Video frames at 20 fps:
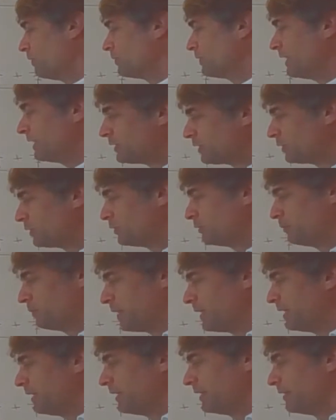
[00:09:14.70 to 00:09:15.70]
that should
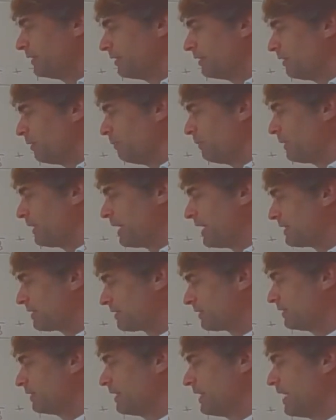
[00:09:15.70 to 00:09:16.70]
be the
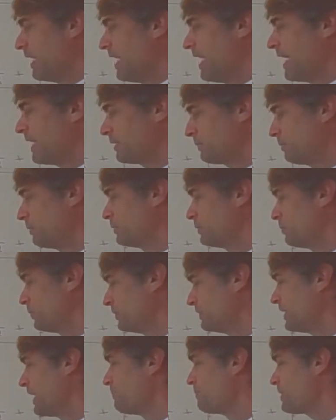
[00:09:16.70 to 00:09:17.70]
denominator x plus 1
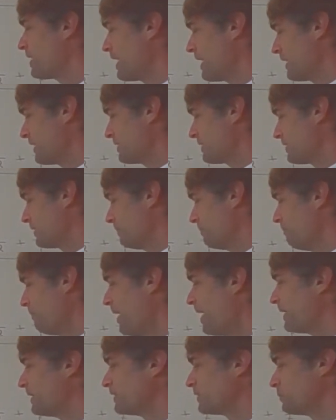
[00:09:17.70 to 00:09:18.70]
times x
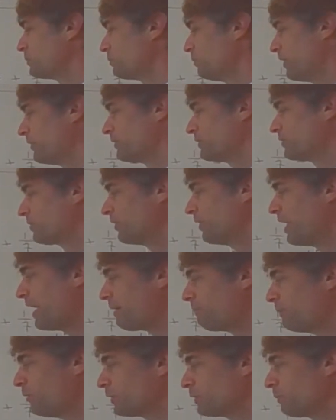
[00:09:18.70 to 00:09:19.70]
minus 1. So I
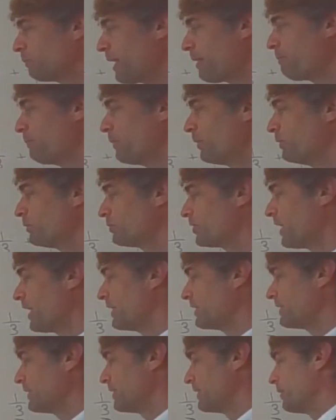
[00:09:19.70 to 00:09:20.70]
multiply both
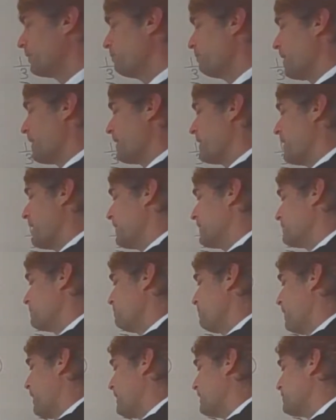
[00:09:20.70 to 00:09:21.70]
sides here by x
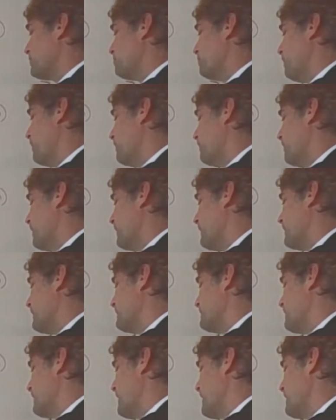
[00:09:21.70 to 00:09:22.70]
minus 1. I
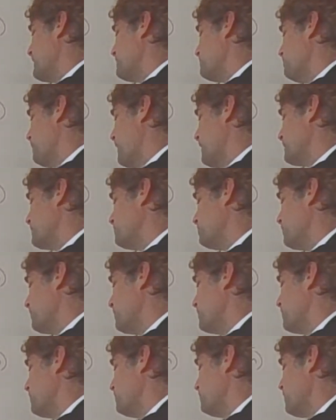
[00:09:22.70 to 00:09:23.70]
get x minus
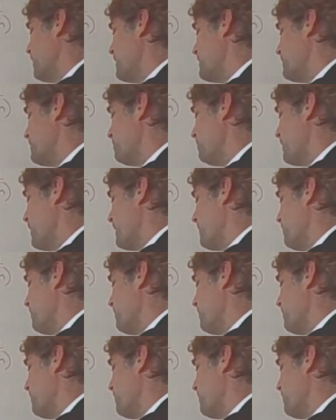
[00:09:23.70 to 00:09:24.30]
1 divided by